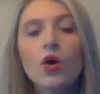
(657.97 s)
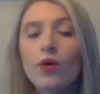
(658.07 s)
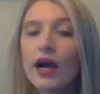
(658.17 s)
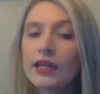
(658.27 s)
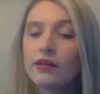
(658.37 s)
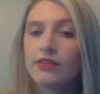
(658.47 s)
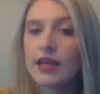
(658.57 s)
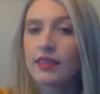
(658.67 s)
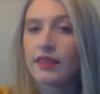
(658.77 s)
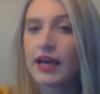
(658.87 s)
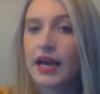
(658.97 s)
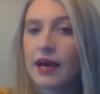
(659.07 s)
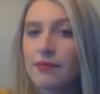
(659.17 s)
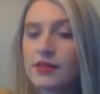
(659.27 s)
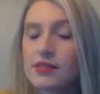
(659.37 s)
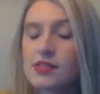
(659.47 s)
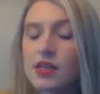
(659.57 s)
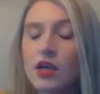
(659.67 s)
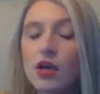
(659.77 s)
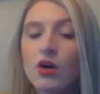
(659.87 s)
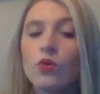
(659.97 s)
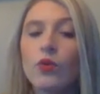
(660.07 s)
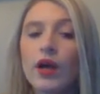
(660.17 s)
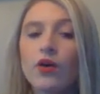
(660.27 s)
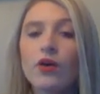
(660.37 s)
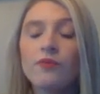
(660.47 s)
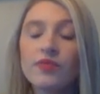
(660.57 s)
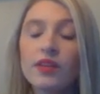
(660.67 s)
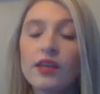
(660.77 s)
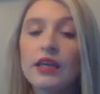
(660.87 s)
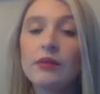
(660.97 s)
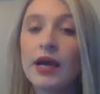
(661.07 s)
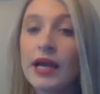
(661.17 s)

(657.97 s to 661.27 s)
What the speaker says: Why do you think that happens? Well, in